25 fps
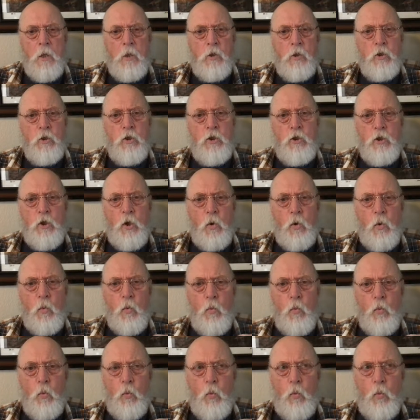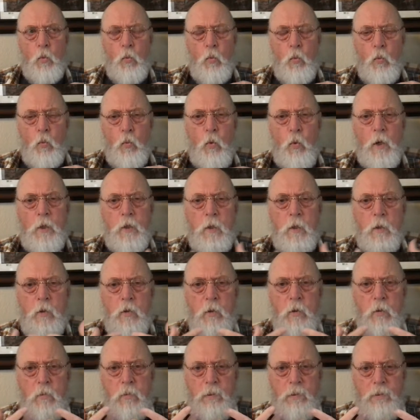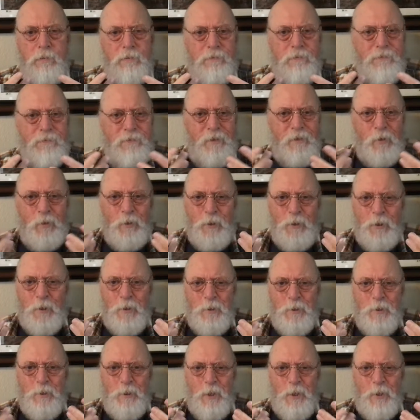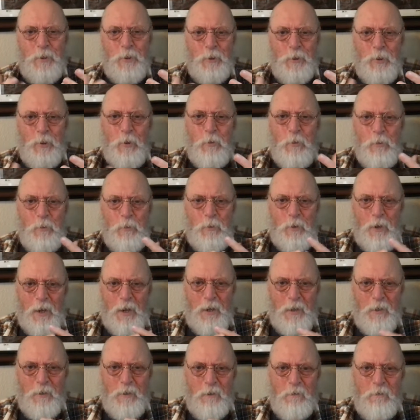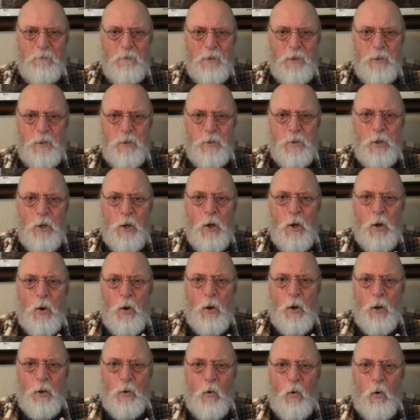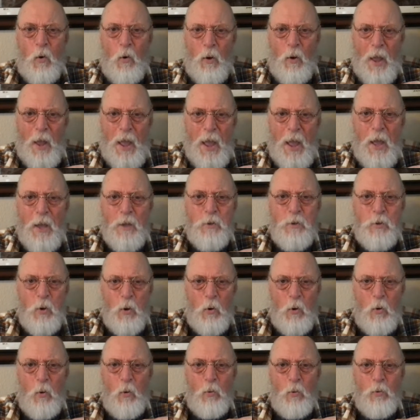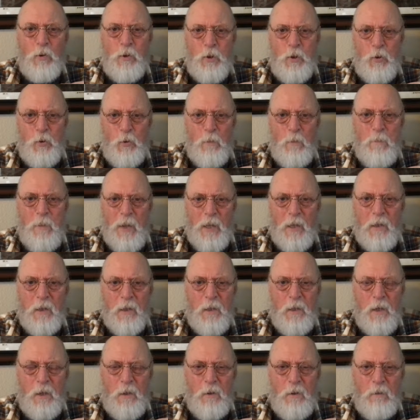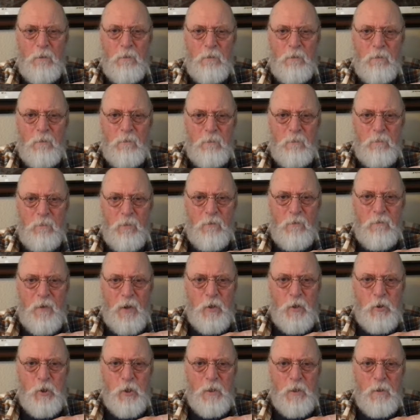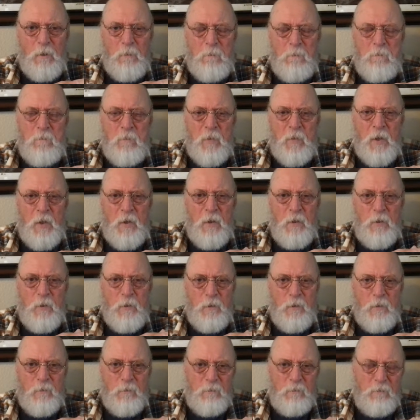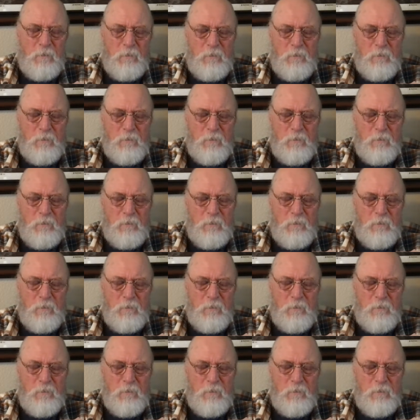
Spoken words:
So what you're going to need to do kind of is handhold your mental health professional, your